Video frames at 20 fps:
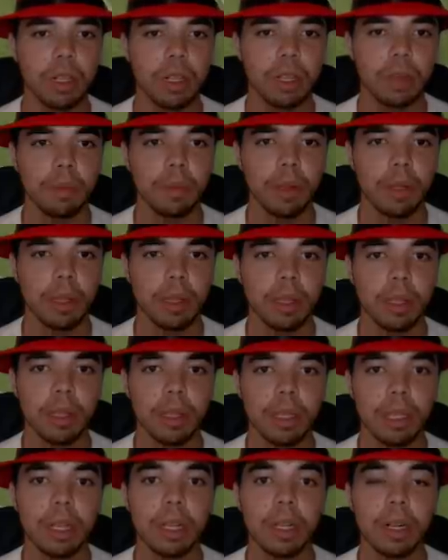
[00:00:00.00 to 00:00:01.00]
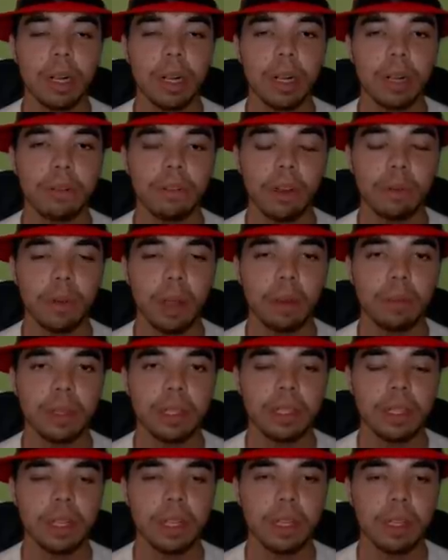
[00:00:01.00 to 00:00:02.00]
Team of the year, if I'm not
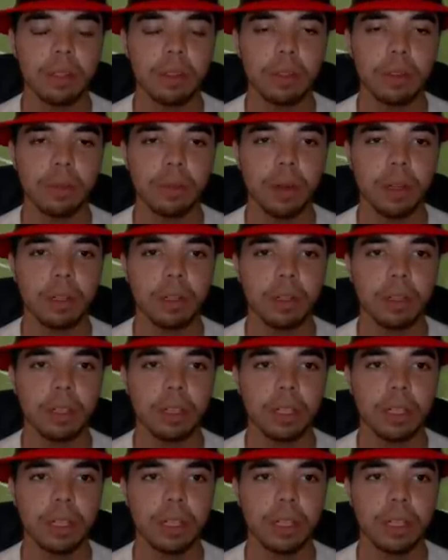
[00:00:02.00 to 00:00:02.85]
mistaken, Luka Modric.